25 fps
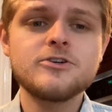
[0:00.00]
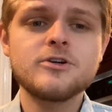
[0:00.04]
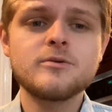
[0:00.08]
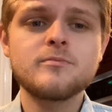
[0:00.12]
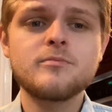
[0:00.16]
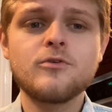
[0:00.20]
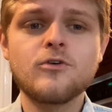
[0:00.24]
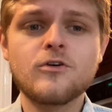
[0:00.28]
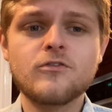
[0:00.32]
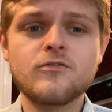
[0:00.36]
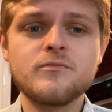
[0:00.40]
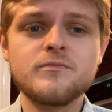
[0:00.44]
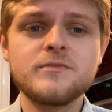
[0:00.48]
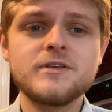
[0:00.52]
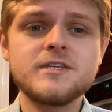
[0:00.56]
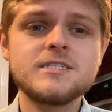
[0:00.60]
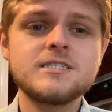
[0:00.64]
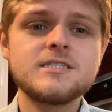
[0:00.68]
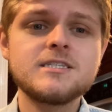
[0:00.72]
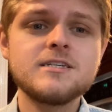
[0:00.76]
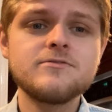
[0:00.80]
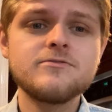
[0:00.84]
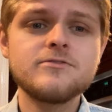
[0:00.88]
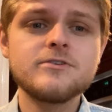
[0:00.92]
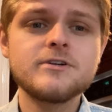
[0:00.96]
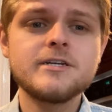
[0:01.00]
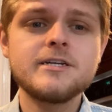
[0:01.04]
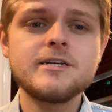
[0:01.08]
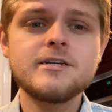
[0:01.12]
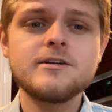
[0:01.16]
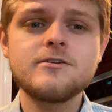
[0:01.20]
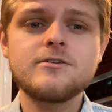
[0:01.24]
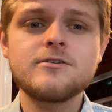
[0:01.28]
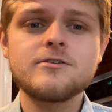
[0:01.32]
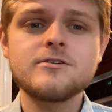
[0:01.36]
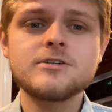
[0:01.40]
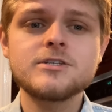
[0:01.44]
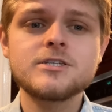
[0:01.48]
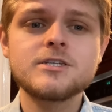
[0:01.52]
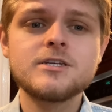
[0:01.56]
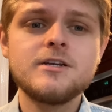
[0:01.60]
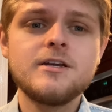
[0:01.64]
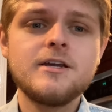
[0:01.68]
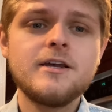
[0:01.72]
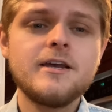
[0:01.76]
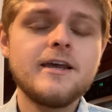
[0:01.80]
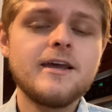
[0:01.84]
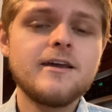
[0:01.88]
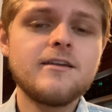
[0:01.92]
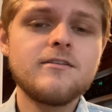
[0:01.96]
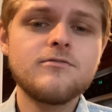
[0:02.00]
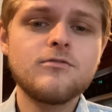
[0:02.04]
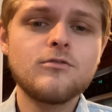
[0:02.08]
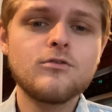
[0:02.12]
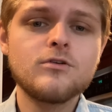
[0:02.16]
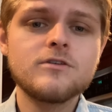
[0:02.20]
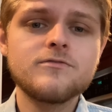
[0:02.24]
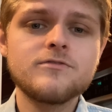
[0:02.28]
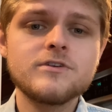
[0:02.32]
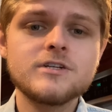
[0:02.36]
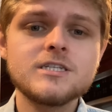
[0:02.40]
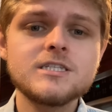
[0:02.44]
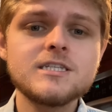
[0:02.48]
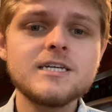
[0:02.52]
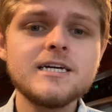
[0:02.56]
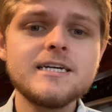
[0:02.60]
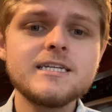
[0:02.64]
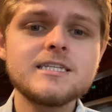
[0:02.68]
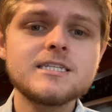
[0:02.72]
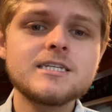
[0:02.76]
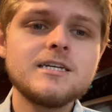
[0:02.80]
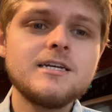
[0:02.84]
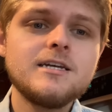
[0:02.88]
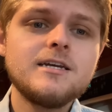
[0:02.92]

report from these different ERs in 4 different states,